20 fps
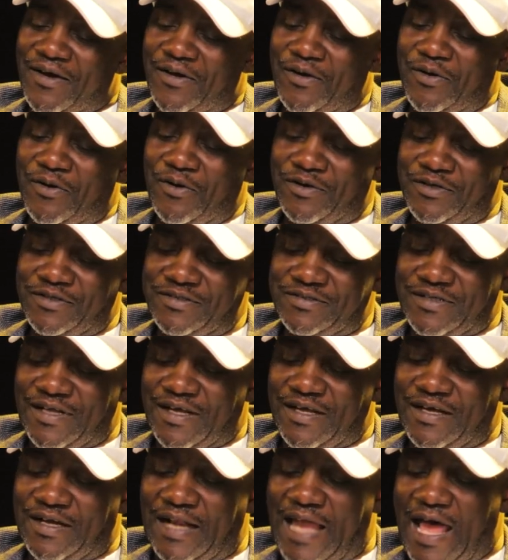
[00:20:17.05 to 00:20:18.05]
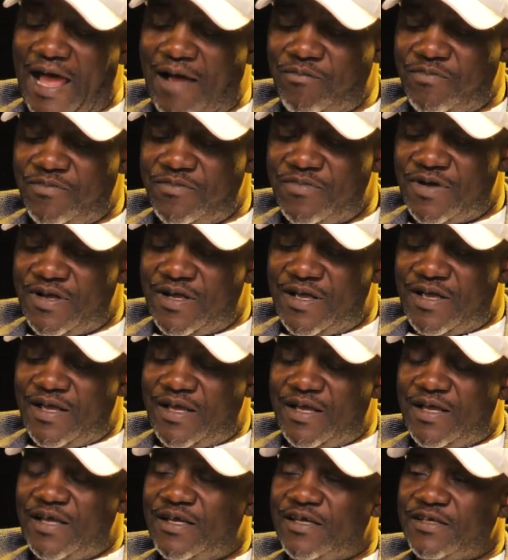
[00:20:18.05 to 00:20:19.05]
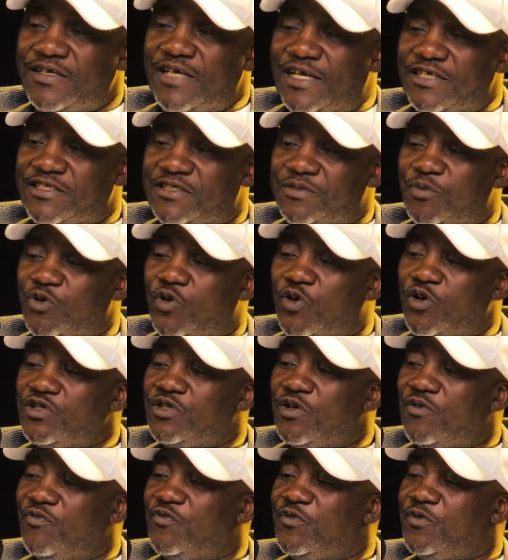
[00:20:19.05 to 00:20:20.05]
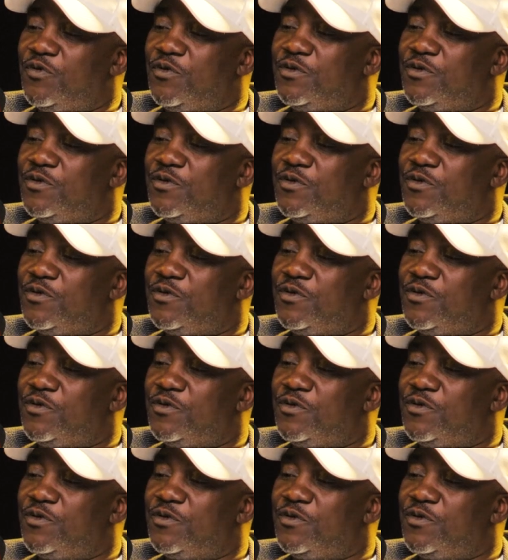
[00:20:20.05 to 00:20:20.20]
A club, yes, because of